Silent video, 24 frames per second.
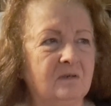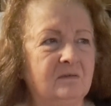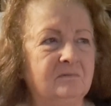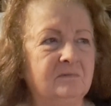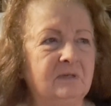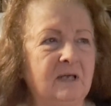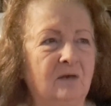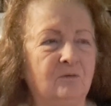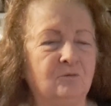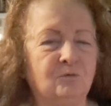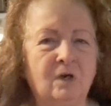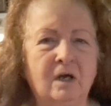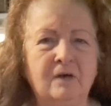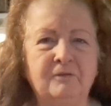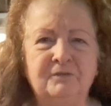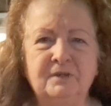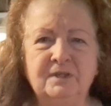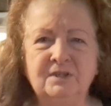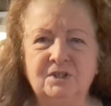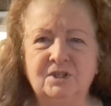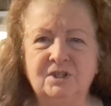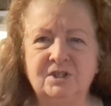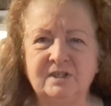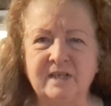That
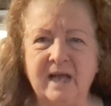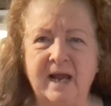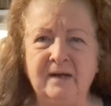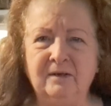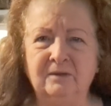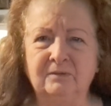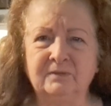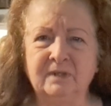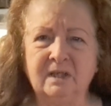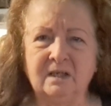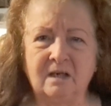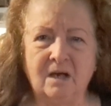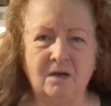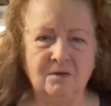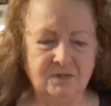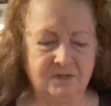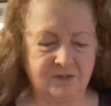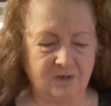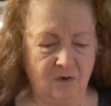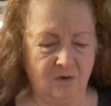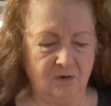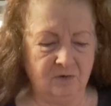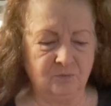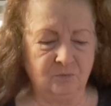roughage sound that goes
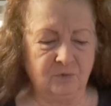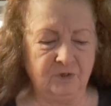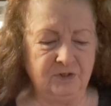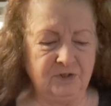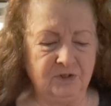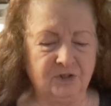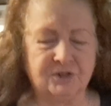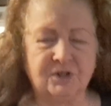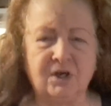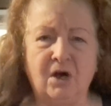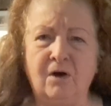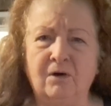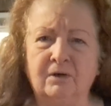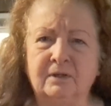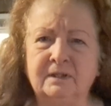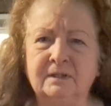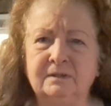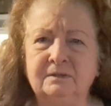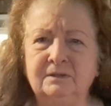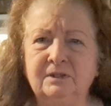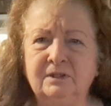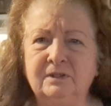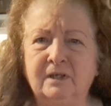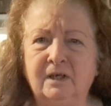on when you're
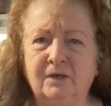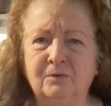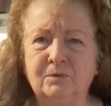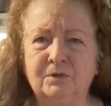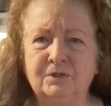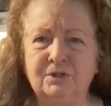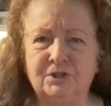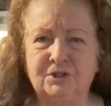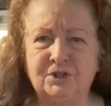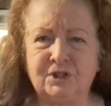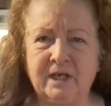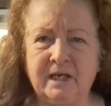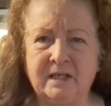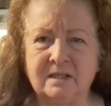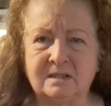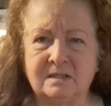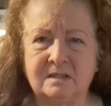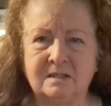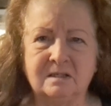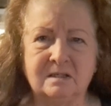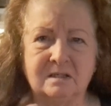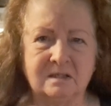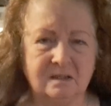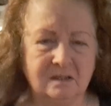talking, you know, when your chest
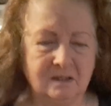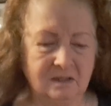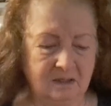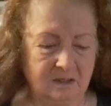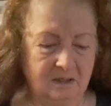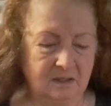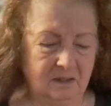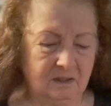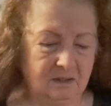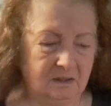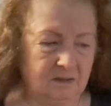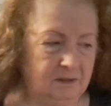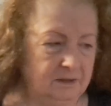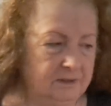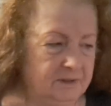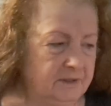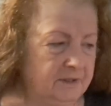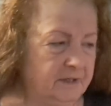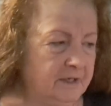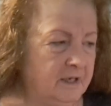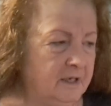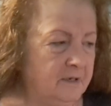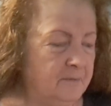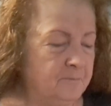is
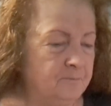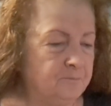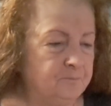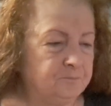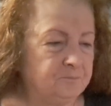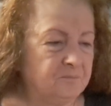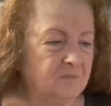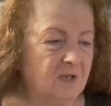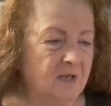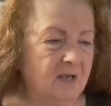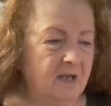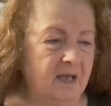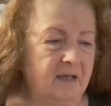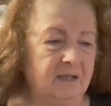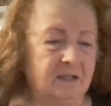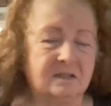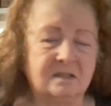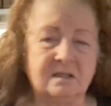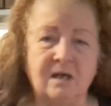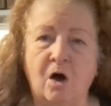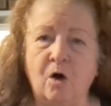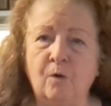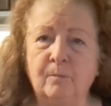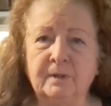clearing up. And it's
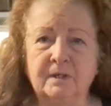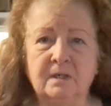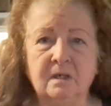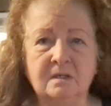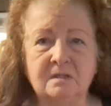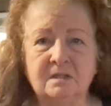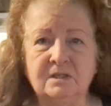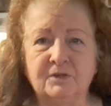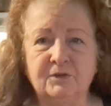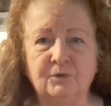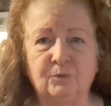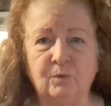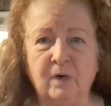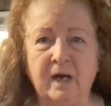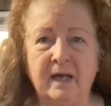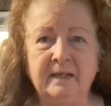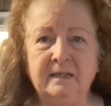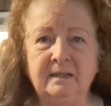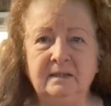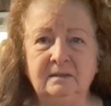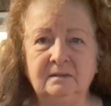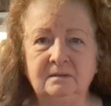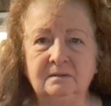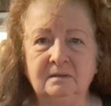all because of the
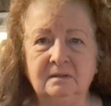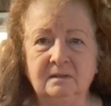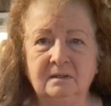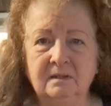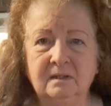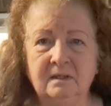rain.